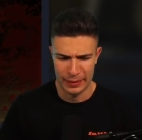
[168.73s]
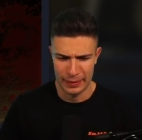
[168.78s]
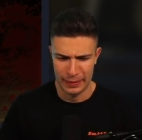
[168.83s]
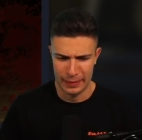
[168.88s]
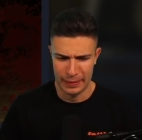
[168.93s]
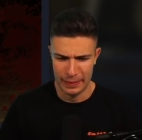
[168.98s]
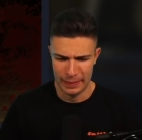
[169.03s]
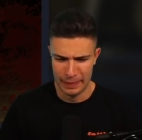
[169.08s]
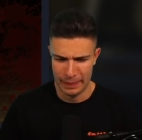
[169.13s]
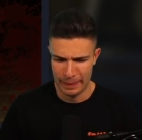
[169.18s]

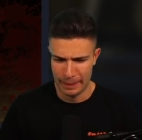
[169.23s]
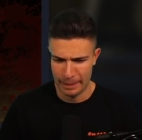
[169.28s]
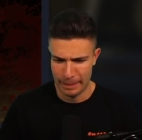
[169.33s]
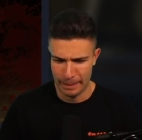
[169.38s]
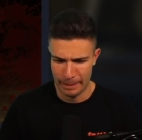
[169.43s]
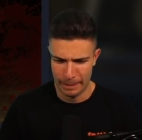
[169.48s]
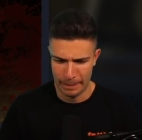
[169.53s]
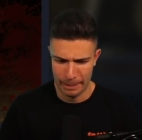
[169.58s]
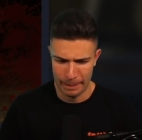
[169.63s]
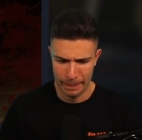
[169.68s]

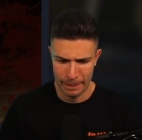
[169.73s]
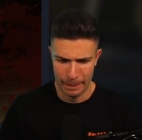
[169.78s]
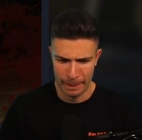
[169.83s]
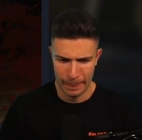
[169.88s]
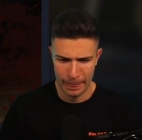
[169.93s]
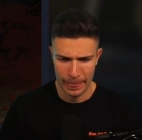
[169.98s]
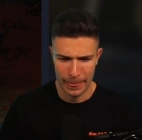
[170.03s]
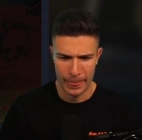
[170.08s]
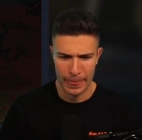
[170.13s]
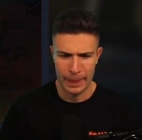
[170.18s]

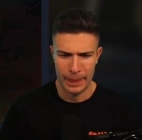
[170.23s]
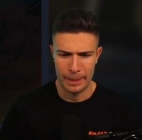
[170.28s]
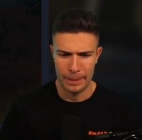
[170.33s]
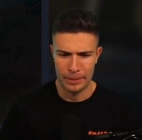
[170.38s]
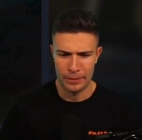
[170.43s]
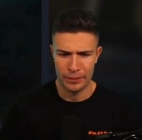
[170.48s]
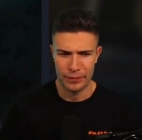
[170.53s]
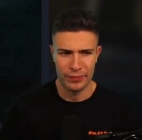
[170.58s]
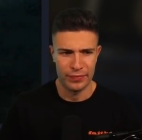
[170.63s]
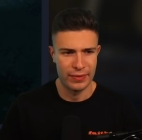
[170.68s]

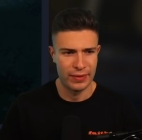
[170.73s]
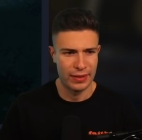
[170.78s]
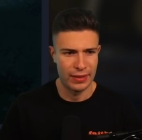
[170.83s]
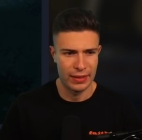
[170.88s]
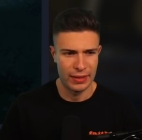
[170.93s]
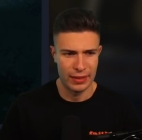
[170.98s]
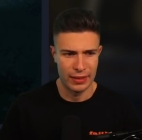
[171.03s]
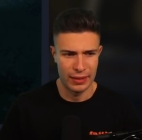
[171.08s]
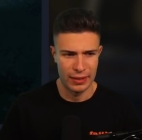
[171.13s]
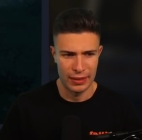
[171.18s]

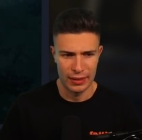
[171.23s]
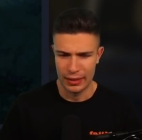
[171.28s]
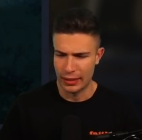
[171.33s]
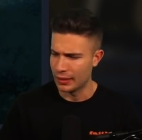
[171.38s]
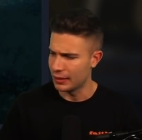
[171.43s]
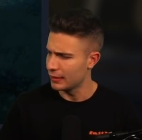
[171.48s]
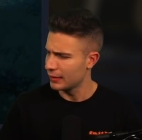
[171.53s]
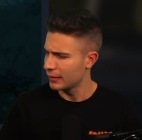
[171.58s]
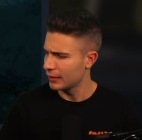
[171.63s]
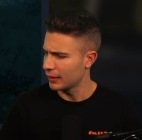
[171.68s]

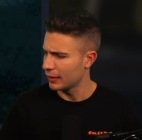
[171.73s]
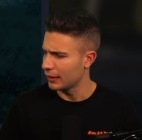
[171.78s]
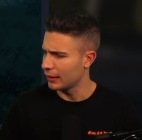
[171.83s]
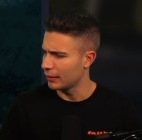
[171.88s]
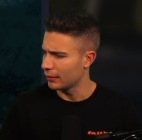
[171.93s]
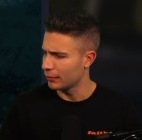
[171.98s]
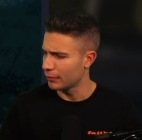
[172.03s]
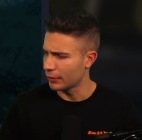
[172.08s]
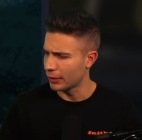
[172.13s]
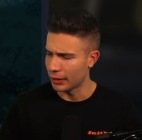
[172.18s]

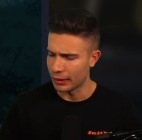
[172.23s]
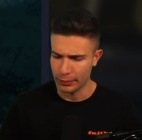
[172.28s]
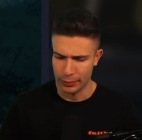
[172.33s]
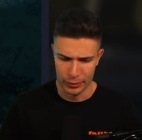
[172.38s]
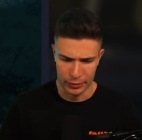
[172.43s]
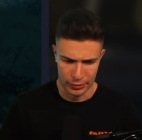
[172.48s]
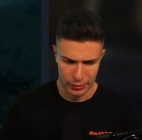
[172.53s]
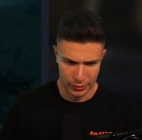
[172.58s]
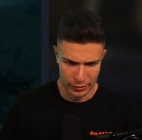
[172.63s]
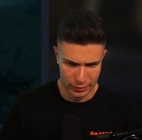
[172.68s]

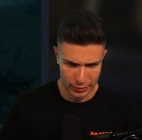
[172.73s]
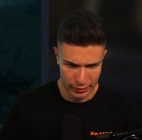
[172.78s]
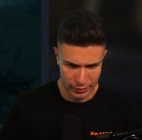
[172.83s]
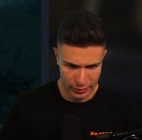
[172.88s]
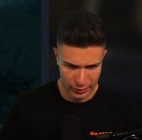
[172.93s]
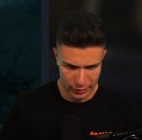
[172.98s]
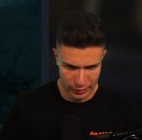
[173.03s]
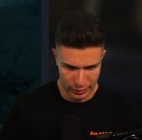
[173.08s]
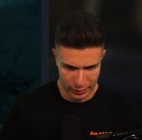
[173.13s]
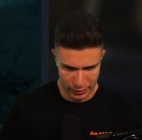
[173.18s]

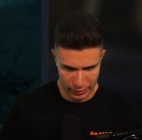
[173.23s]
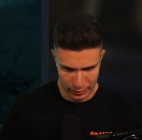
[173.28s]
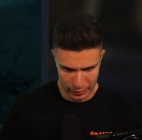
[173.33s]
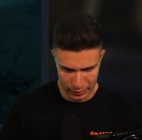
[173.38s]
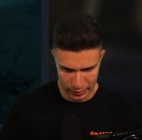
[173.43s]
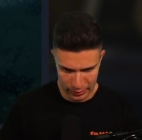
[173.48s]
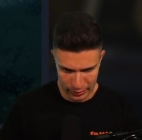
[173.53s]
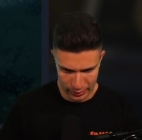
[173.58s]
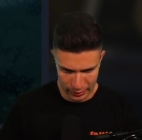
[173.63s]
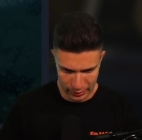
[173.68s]

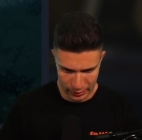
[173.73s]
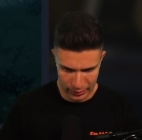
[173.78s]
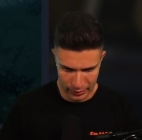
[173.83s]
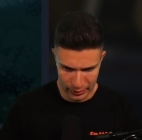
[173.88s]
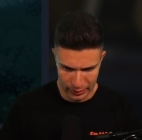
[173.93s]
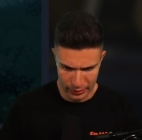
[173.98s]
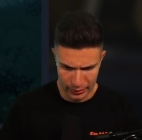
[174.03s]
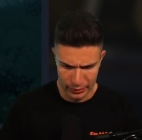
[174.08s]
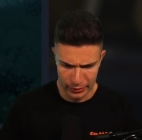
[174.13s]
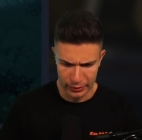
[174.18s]

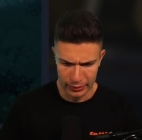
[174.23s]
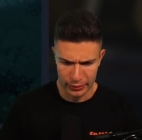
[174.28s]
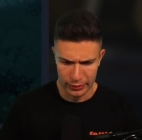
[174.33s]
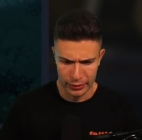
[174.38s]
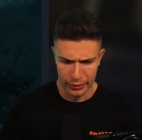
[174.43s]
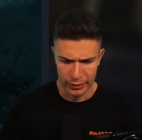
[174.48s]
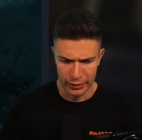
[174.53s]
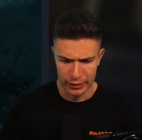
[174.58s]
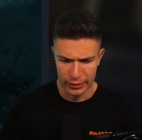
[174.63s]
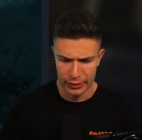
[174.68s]

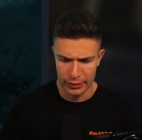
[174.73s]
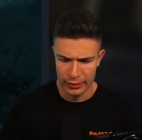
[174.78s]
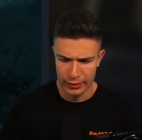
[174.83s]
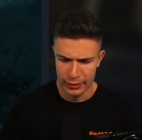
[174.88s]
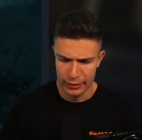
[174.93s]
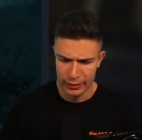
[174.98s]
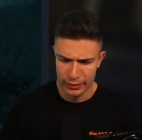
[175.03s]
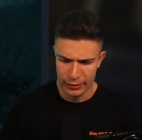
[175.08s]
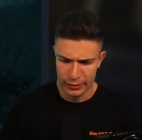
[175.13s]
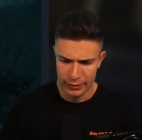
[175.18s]

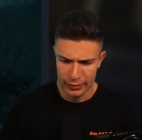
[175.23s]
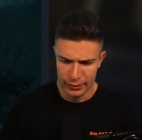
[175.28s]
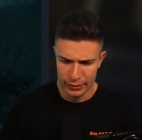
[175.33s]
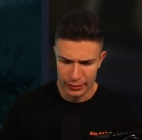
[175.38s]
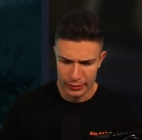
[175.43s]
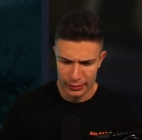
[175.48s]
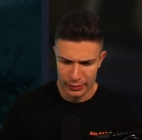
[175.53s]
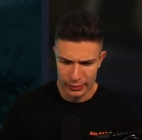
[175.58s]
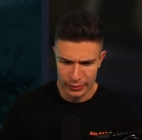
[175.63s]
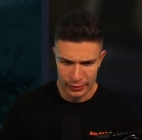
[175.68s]

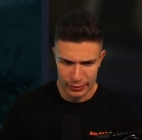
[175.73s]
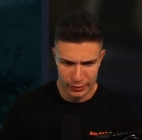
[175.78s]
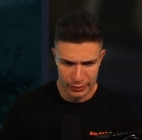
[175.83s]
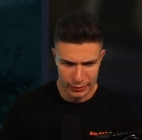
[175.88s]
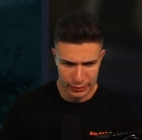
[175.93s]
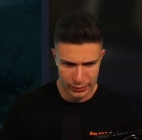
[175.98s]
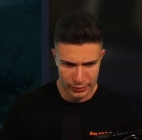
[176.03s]
Nothing is said.